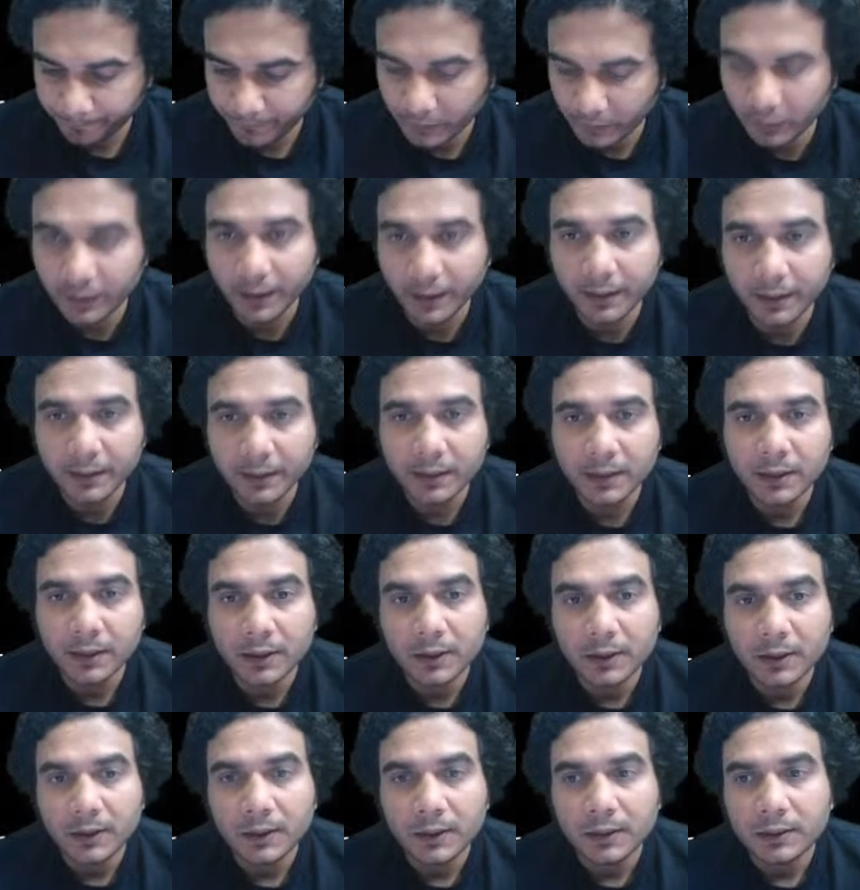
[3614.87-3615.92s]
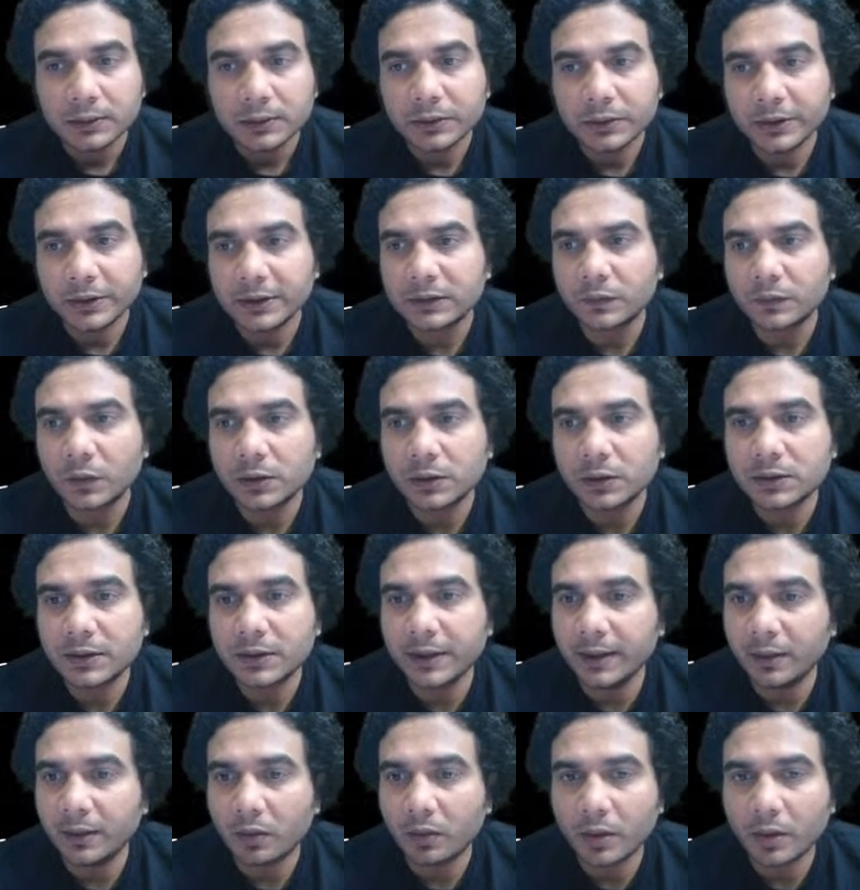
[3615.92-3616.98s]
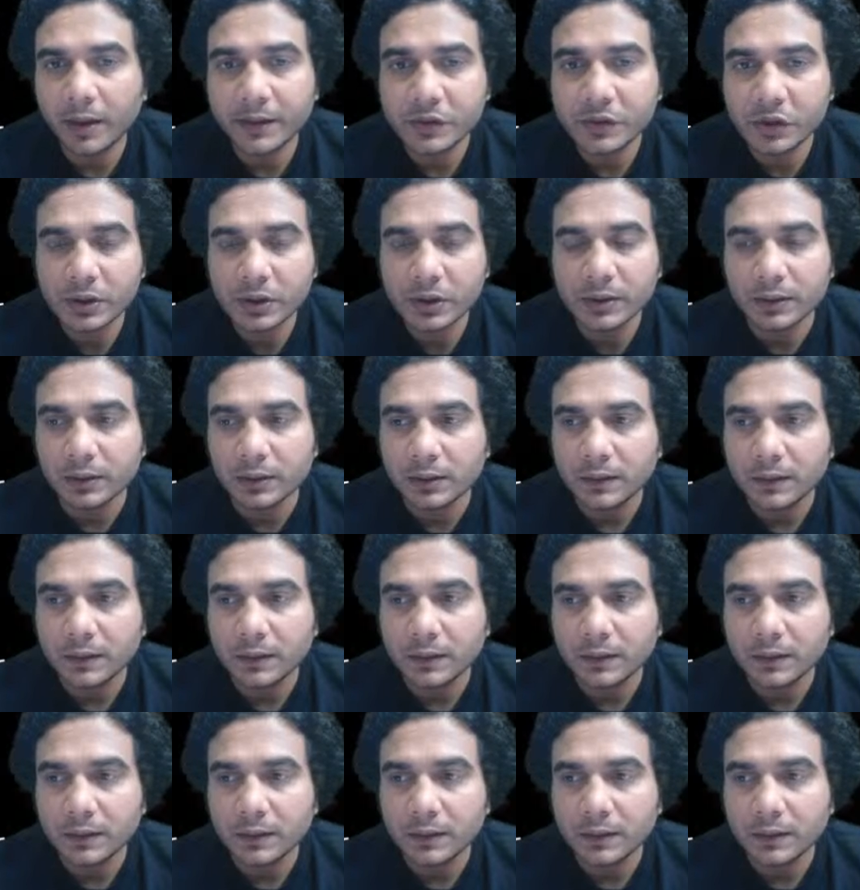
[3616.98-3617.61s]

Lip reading: Okay. So this was the introduction,